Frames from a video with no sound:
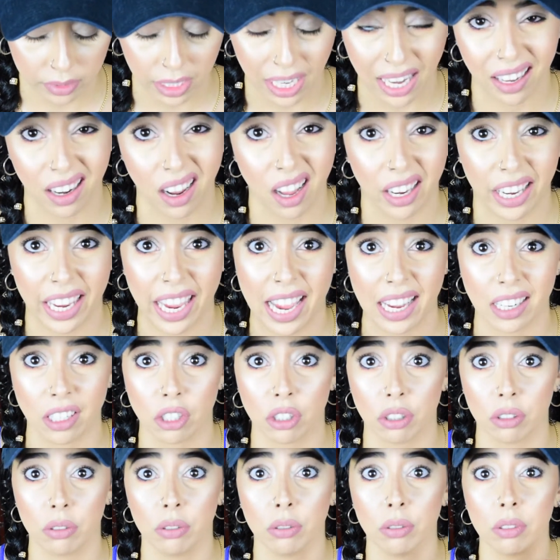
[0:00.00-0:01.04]
I got
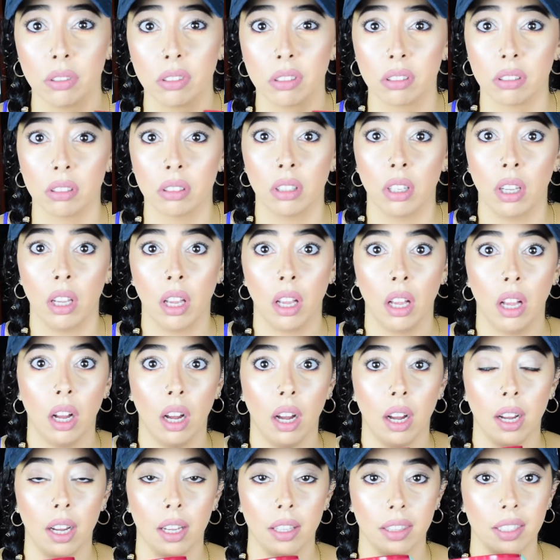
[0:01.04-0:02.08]
cashews.
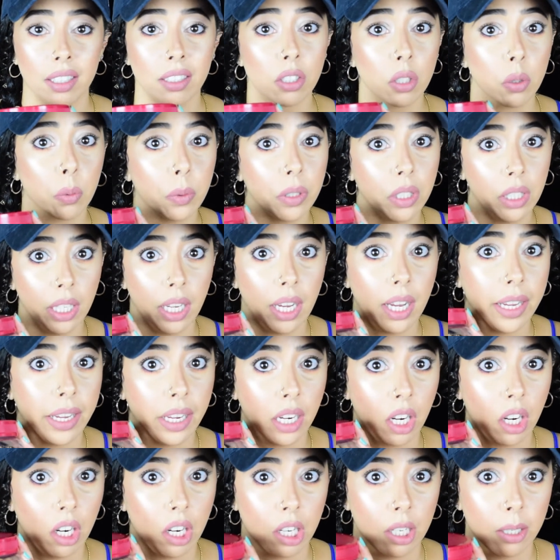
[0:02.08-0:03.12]
These are really high
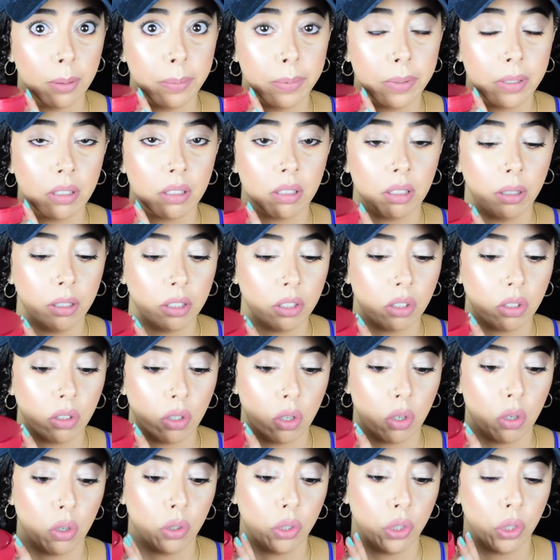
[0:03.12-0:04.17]
in carbs,
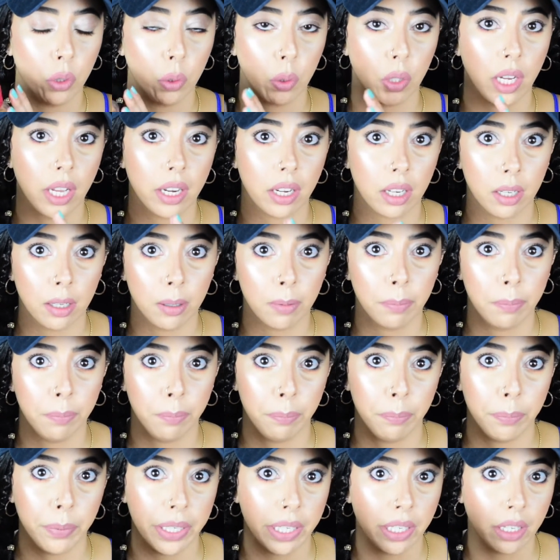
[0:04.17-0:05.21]
so you gotta
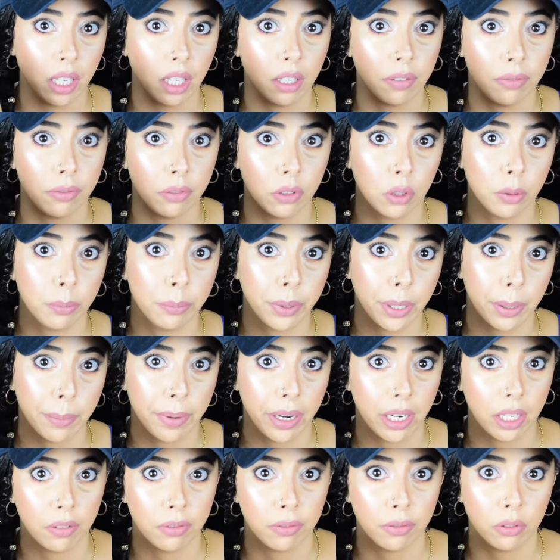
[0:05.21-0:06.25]
be careful and be
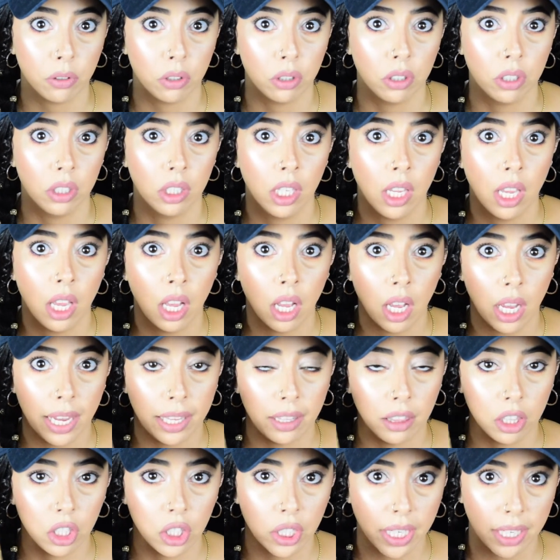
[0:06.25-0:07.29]
mindful
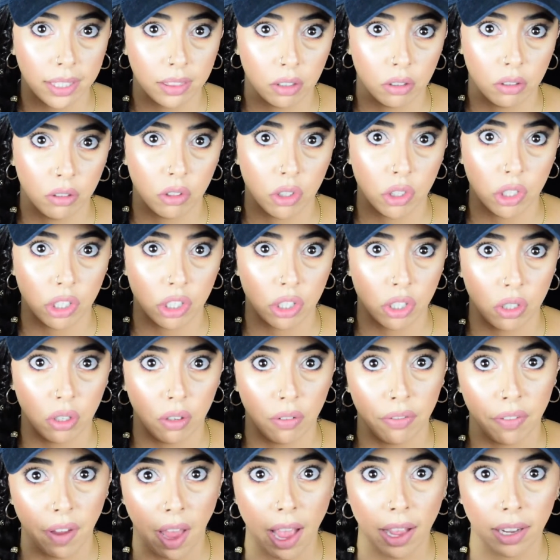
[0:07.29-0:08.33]
and look at the nutritional
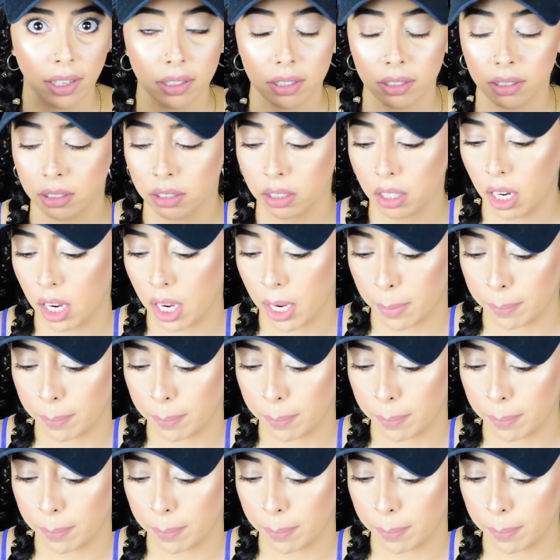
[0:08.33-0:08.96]
facts.